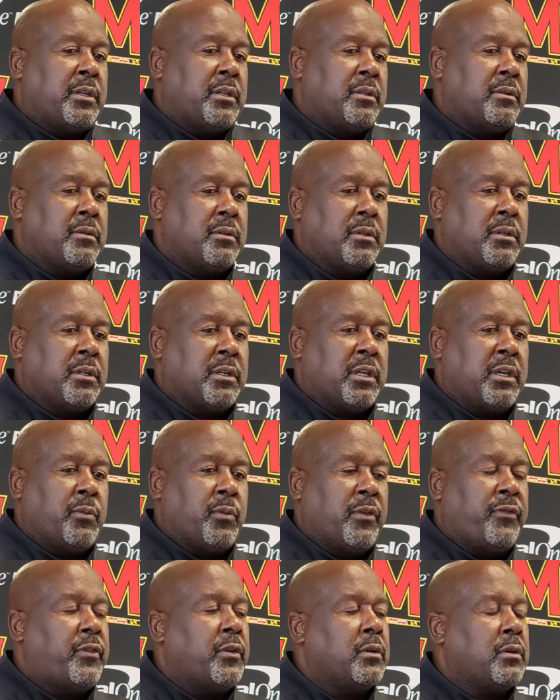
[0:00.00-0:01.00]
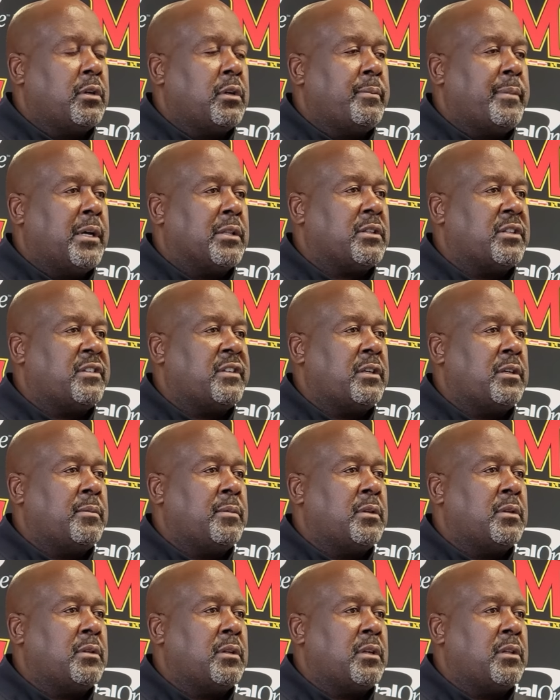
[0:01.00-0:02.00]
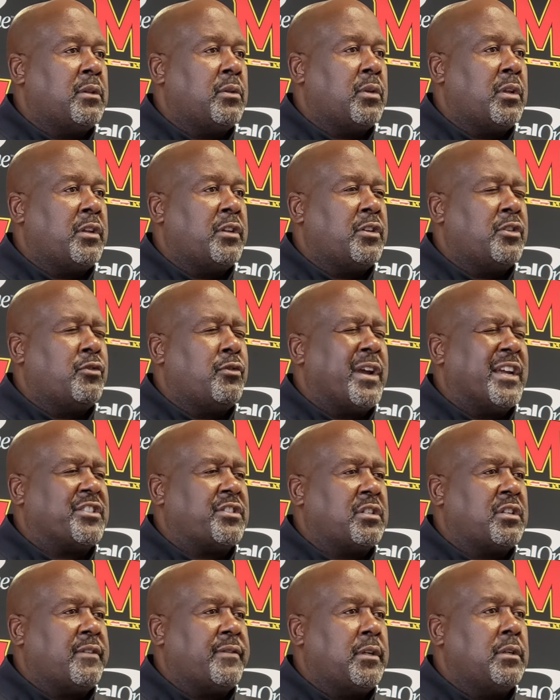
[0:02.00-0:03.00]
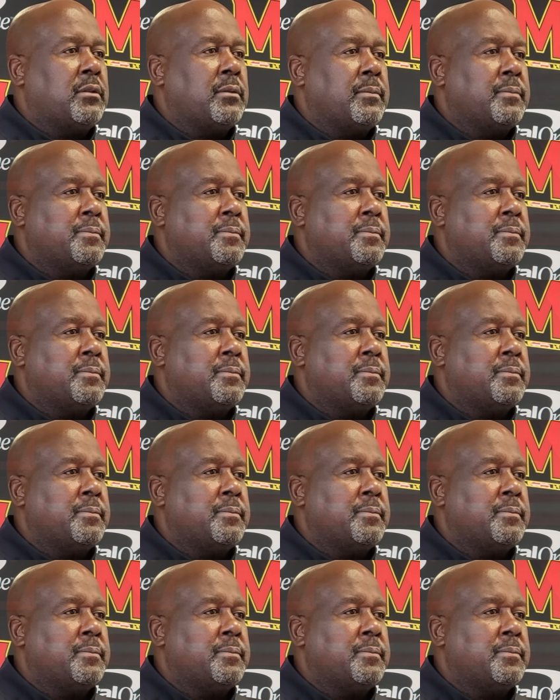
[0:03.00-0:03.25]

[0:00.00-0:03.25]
And again, we feel good about the team and the direction of it.